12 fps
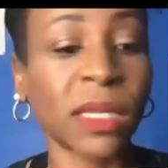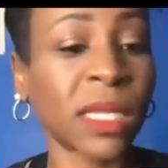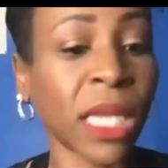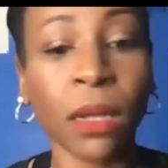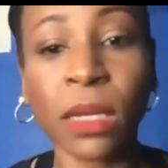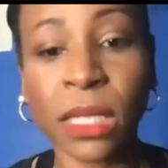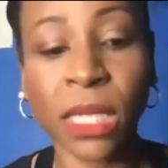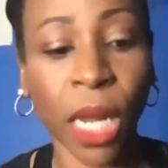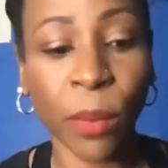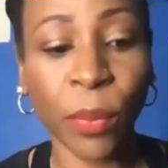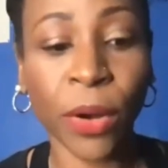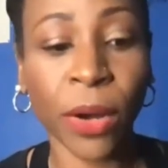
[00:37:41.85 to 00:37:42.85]
Scale is not
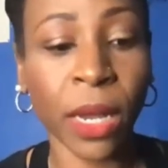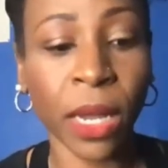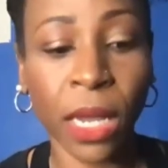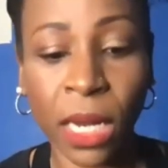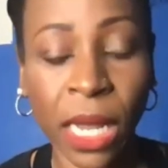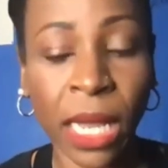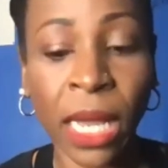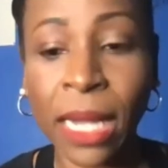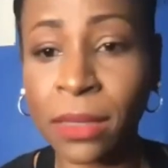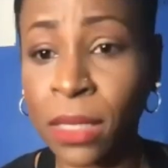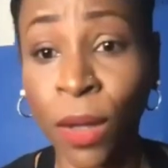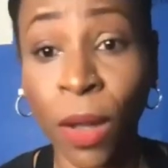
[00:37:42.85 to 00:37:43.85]
important. And I
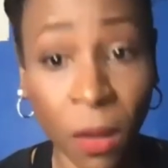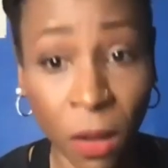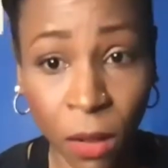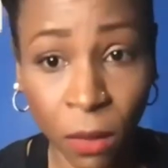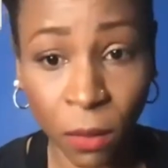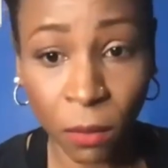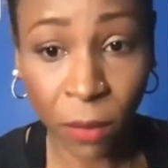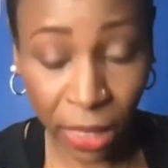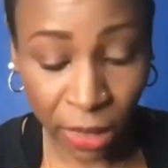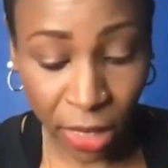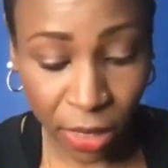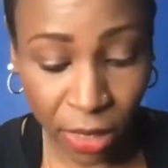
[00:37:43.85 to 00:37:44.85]
tell all my
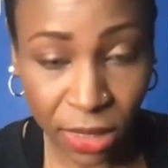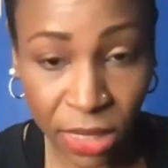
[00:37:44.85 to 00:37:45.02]
clients,